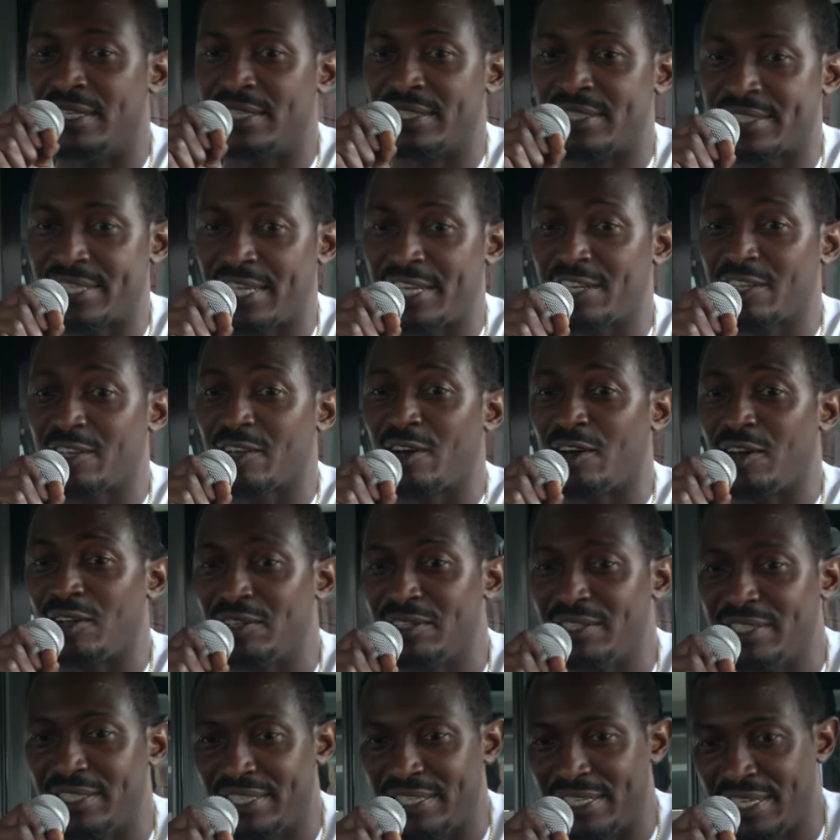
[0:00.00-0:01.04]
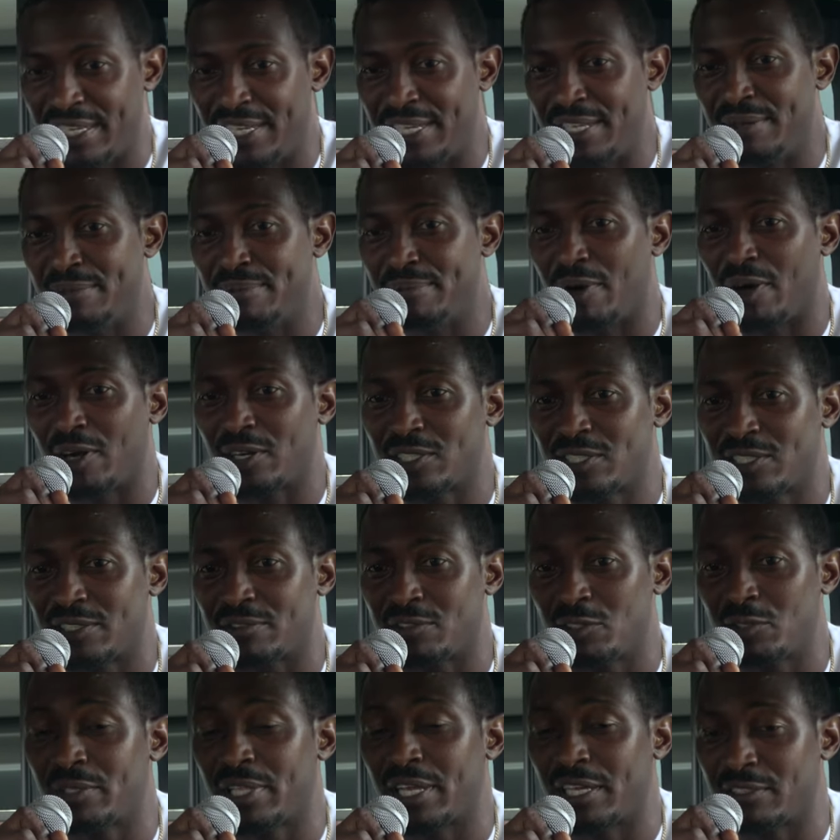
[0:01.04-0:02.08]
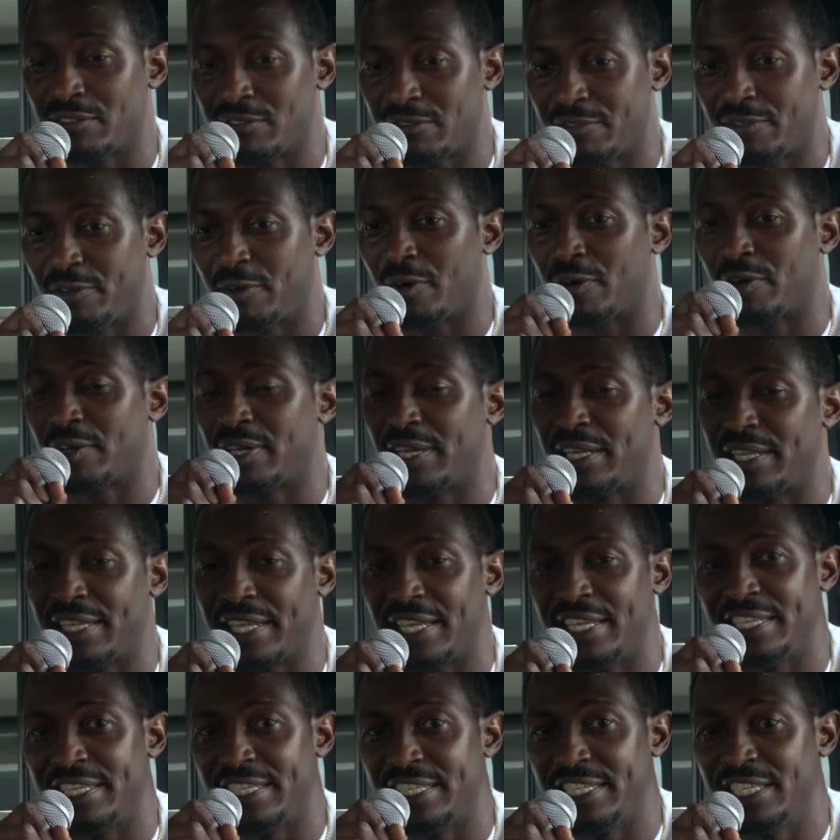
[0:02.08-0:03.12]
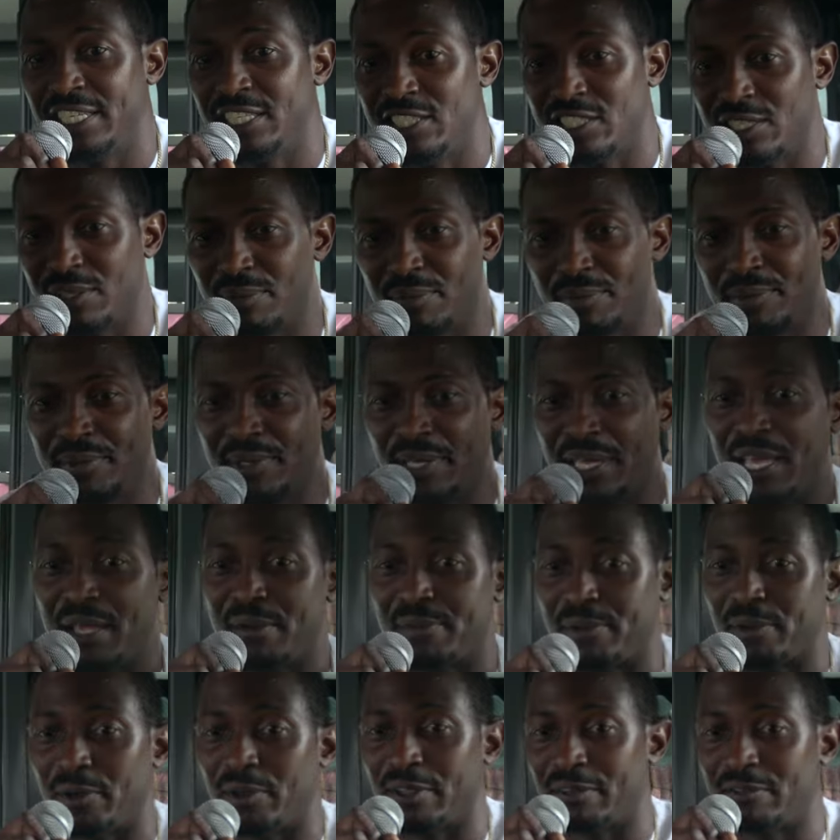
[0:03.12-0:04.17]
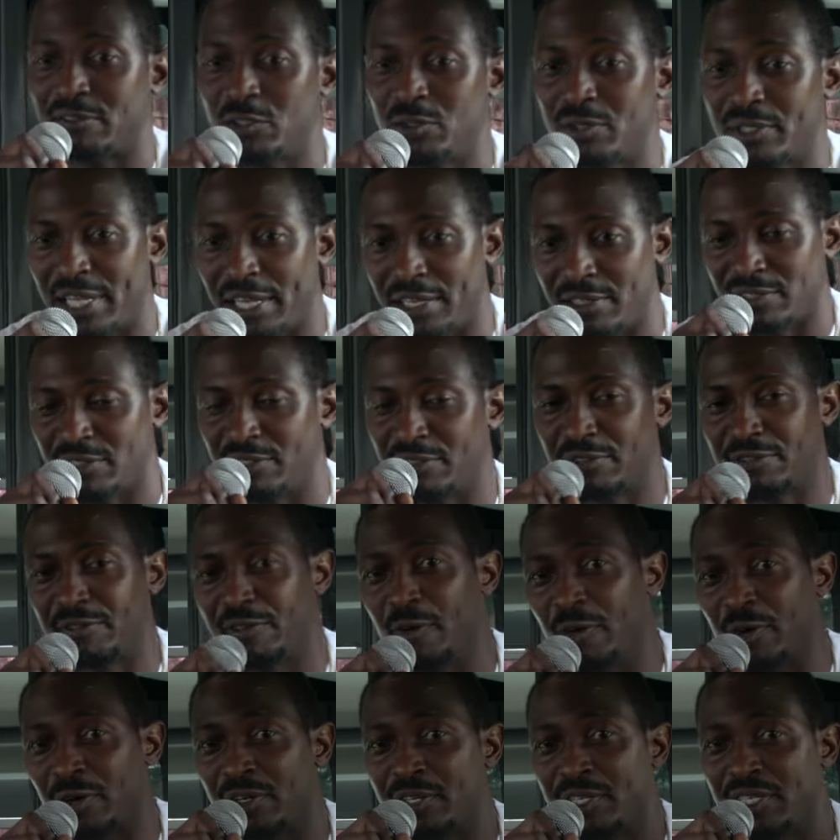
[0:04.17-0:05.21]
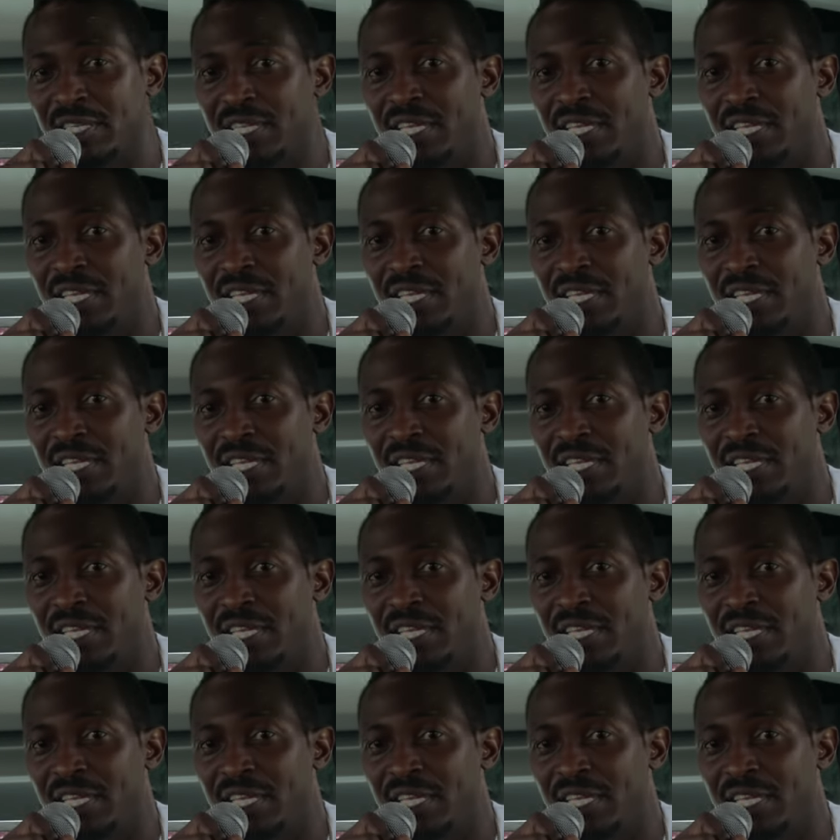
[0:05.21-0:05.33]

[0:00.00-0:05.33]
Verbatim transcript: senegal in march of 2004 and then egypt april of 2004